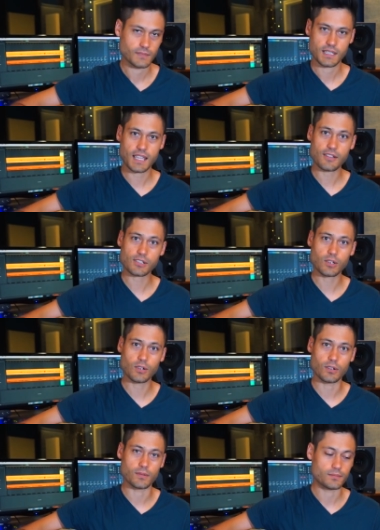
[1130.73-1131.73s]
Sounds
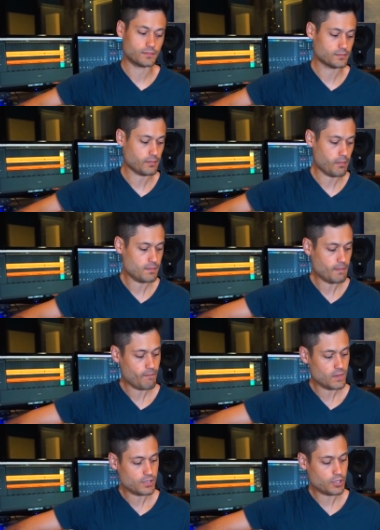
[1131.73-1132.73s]
cool.
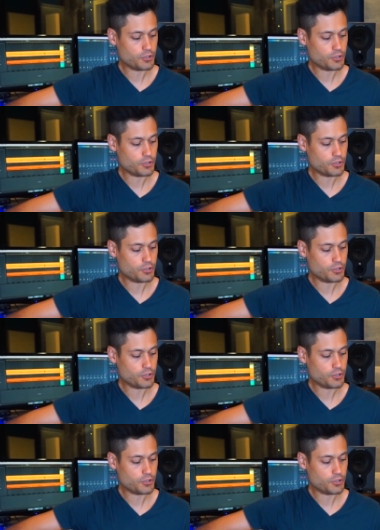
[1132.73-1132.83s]
So